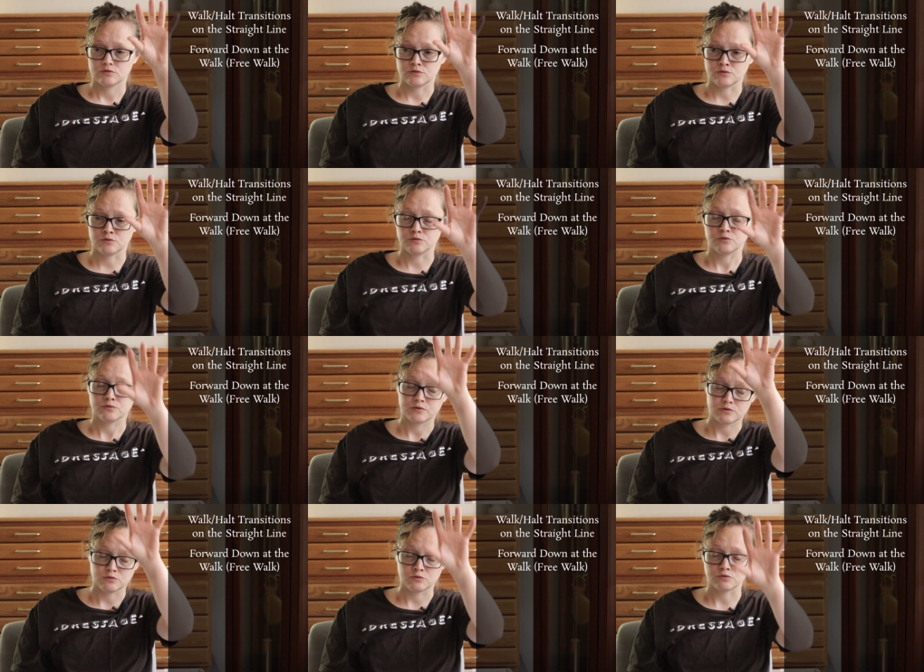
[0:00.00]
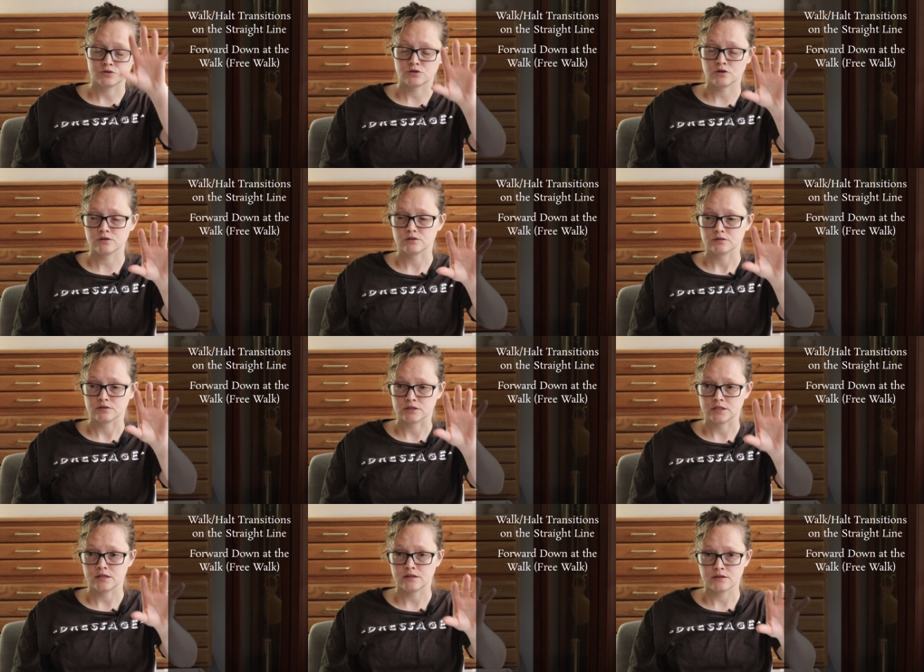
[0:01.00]
you start
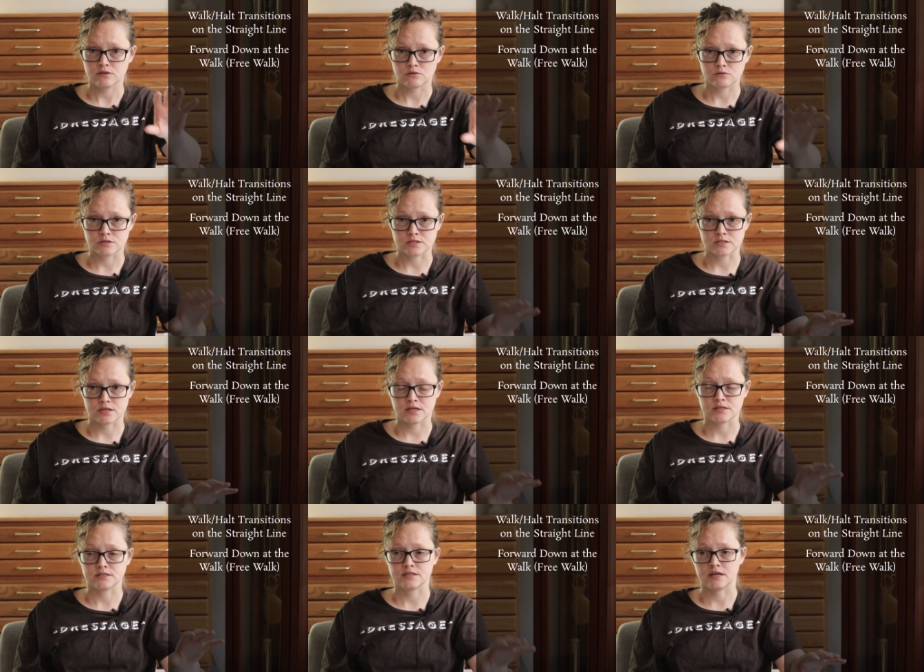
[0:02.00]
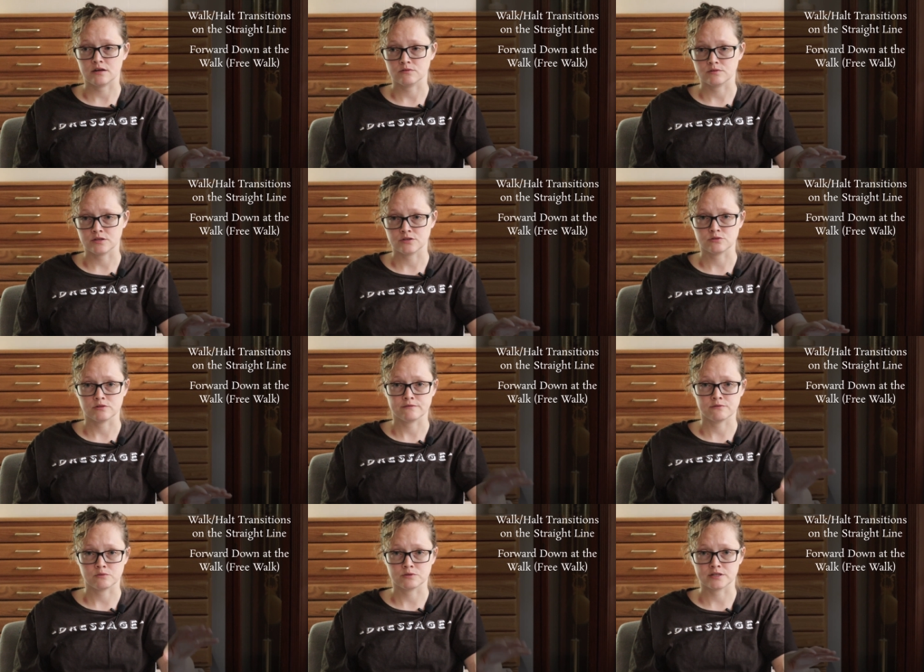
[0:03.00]
leading the horse's head down into a
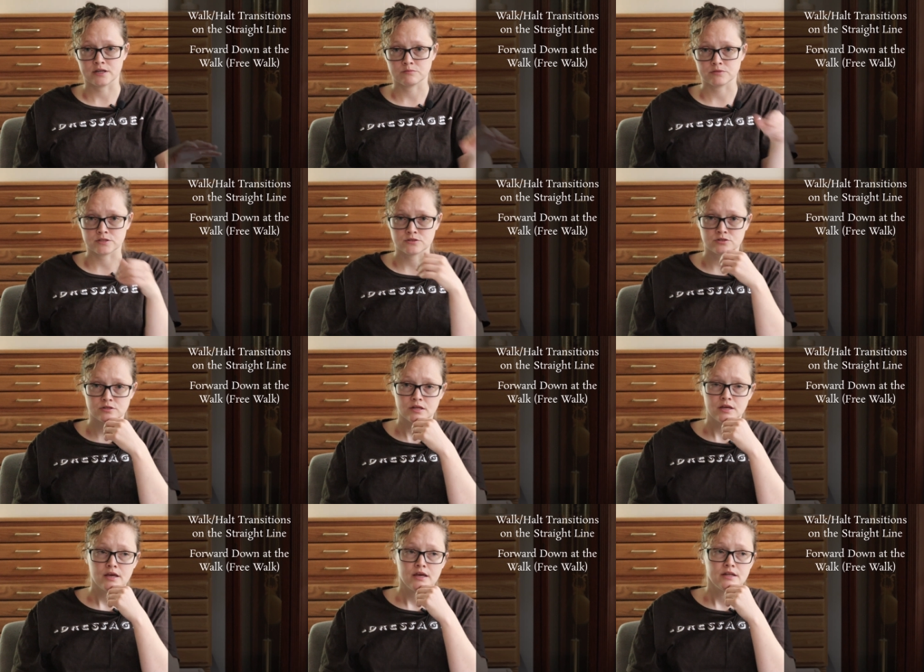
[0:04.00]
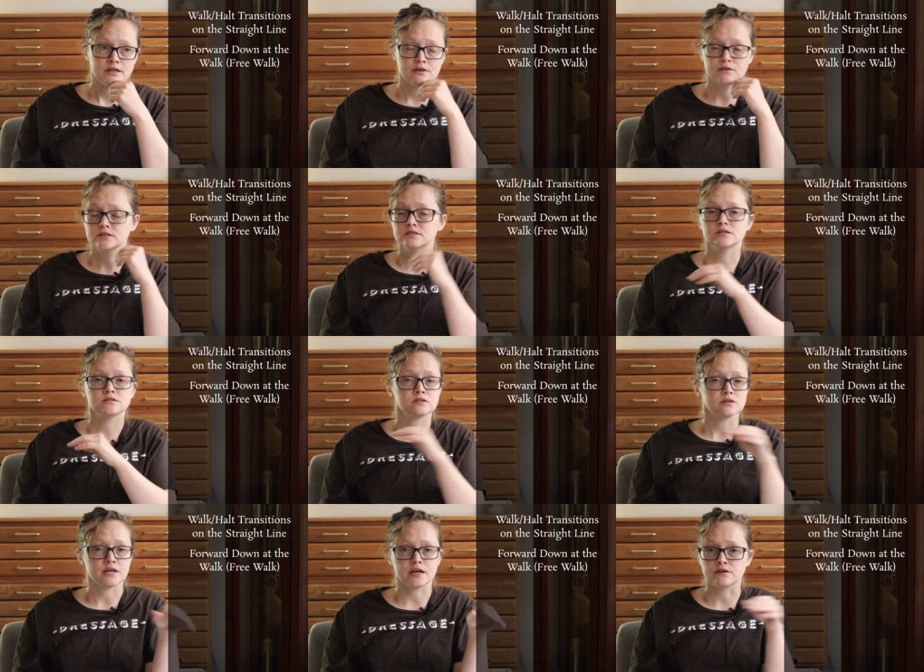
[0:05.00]
forward down position. Now this
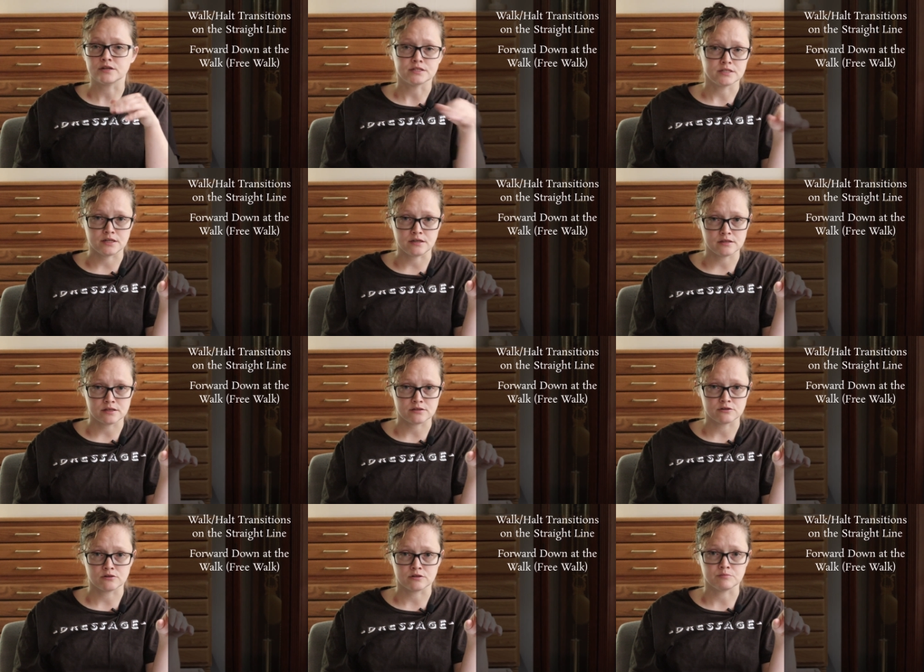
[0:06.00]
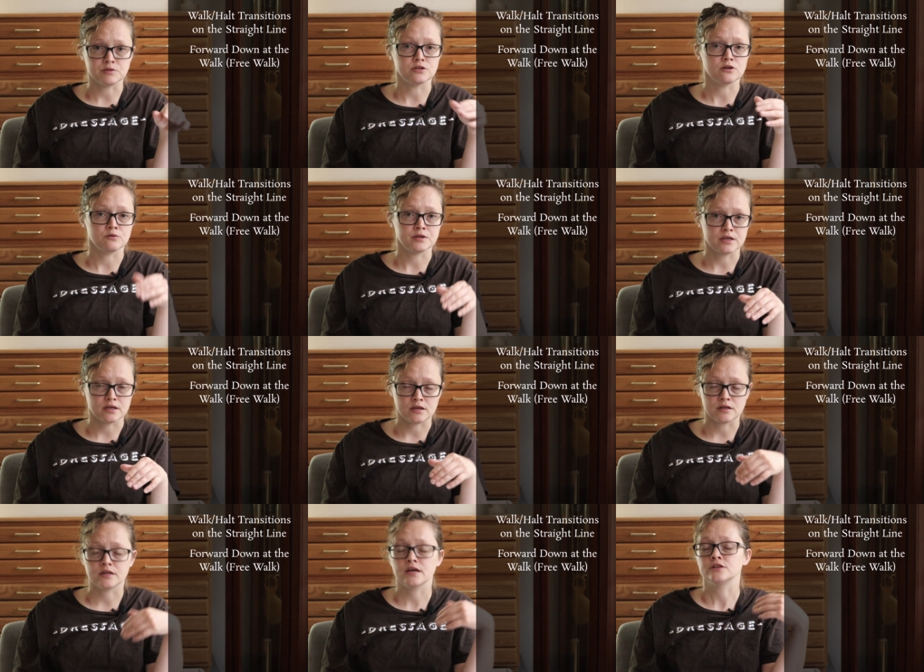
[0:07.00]
doesn't guarantee that they're going to be going
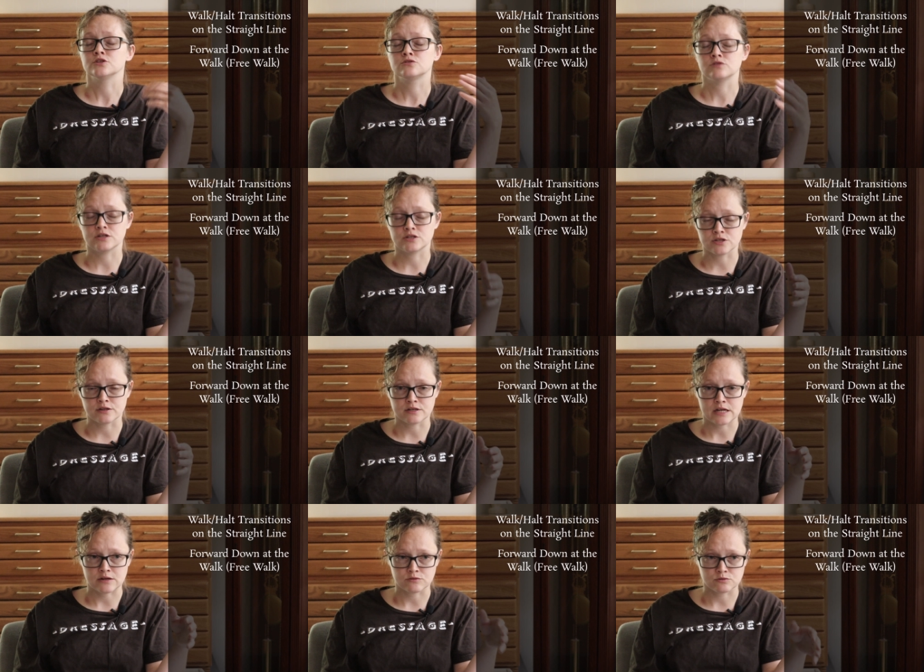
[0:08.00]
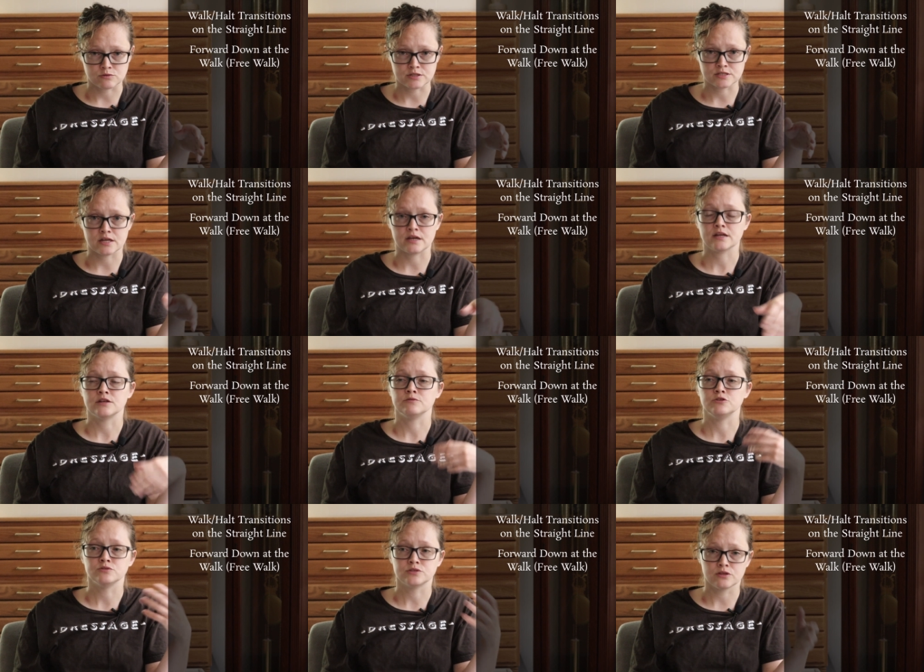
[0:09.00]
in and stretching down towards that and
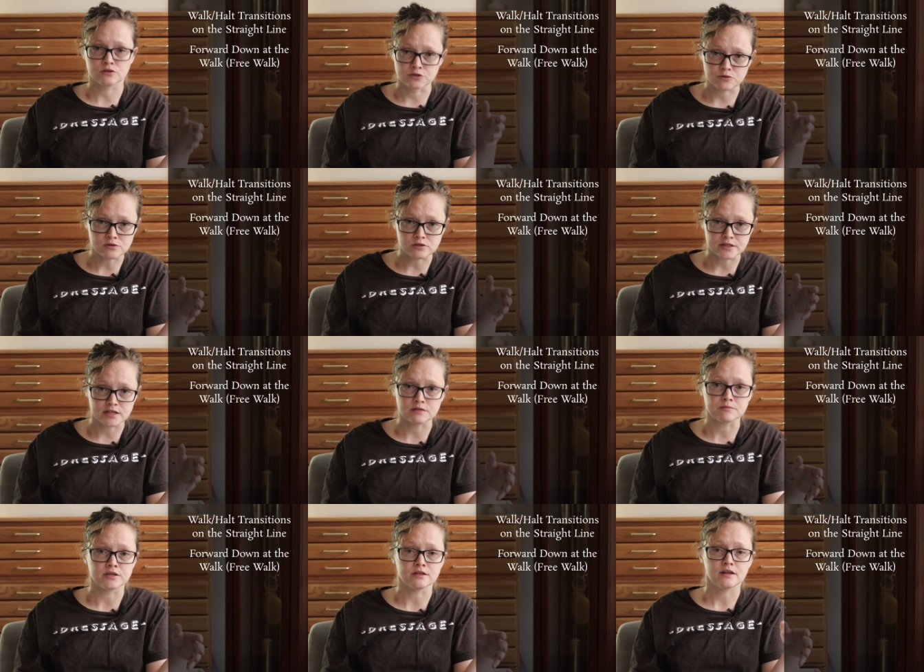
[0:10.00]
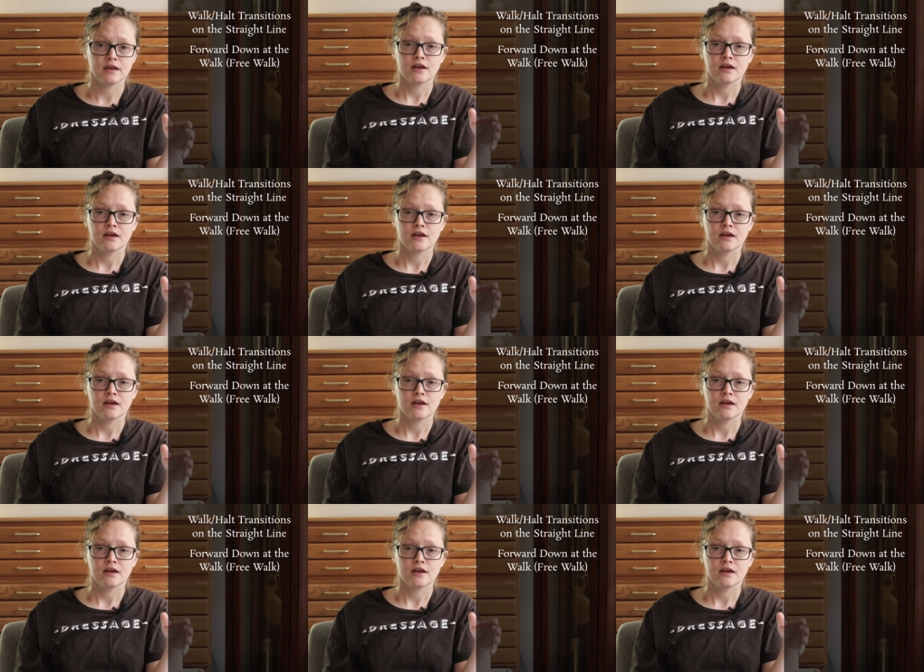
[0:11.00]
using their nuchal ligament